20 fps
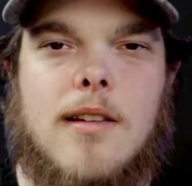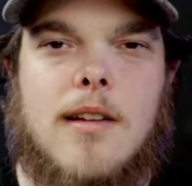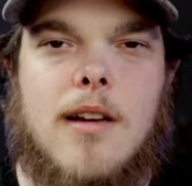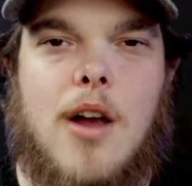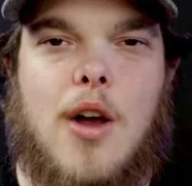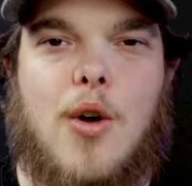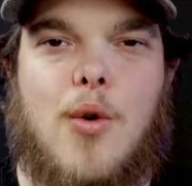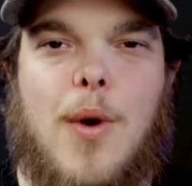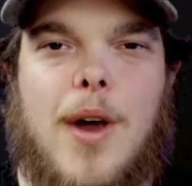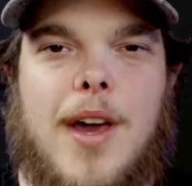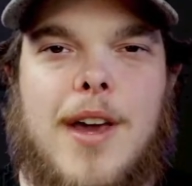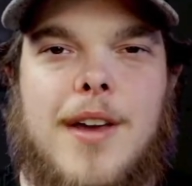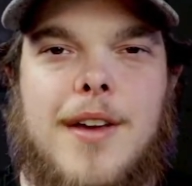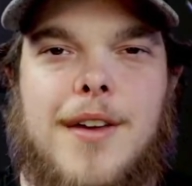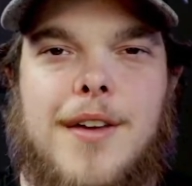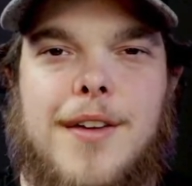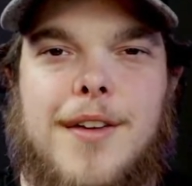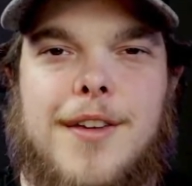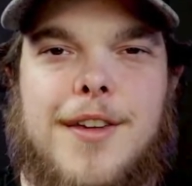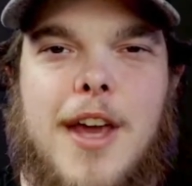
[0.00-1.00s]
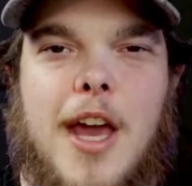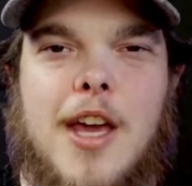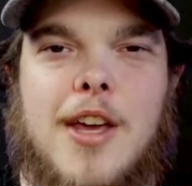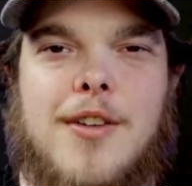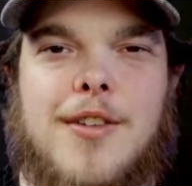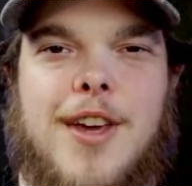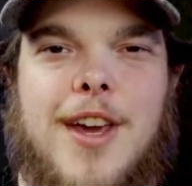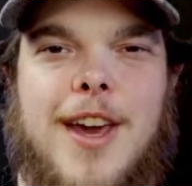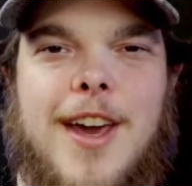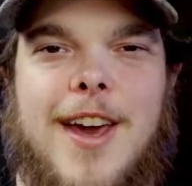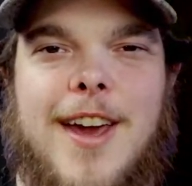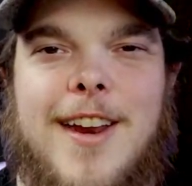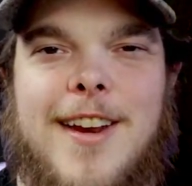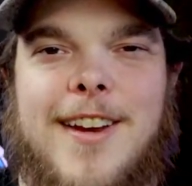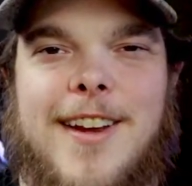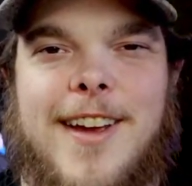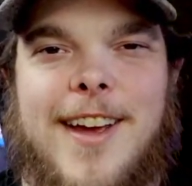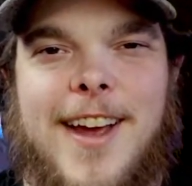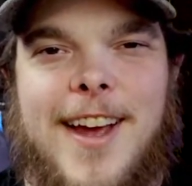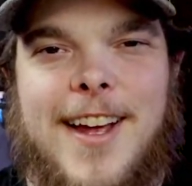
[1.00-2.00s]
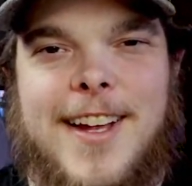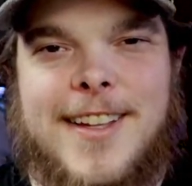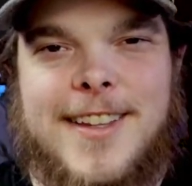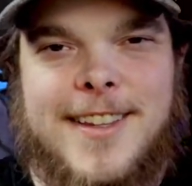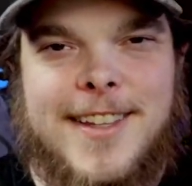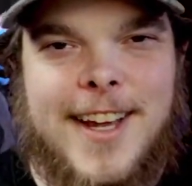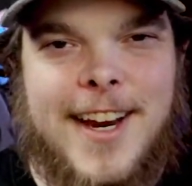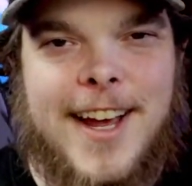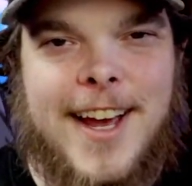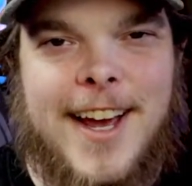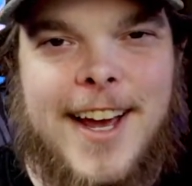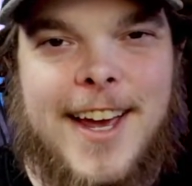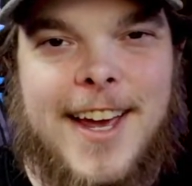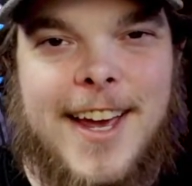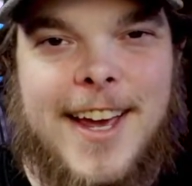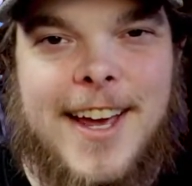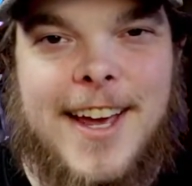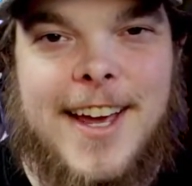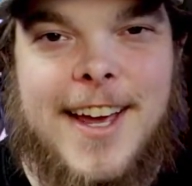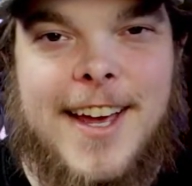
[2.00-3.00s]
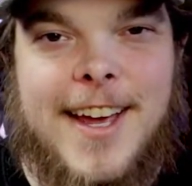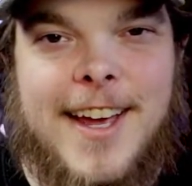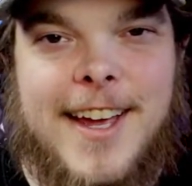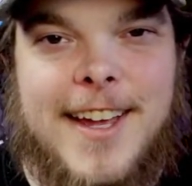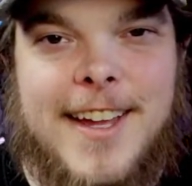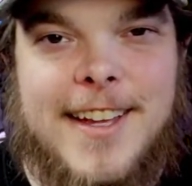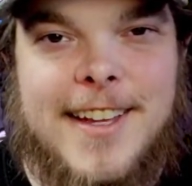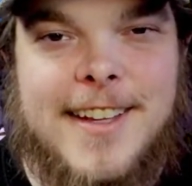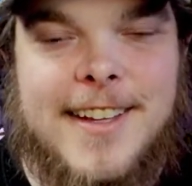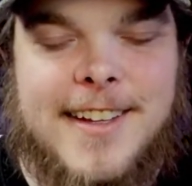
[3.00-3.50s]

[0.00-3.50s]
Oh wait, yeah you can. Ta-da!